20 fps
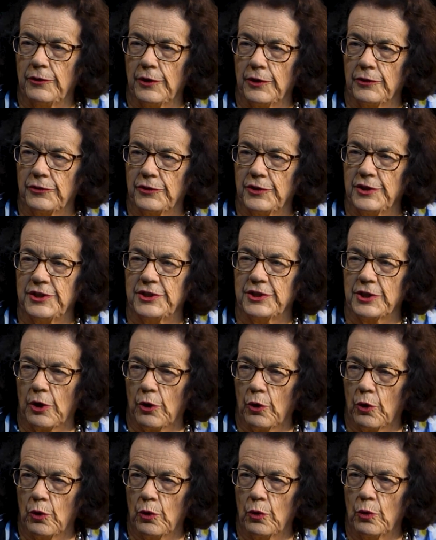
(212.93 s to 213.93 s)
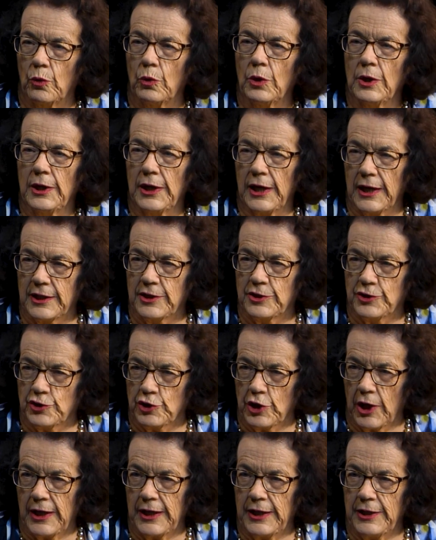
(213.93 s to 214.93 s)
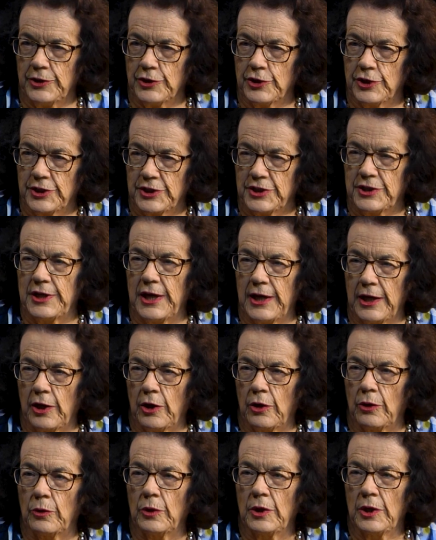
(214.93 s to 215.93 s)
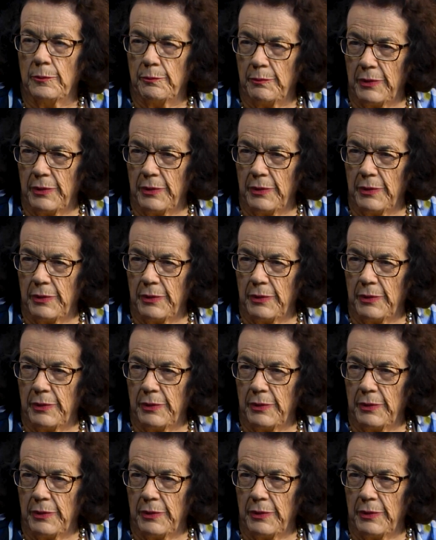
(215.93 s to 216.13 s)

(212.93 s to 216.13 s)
that this whole exchange has now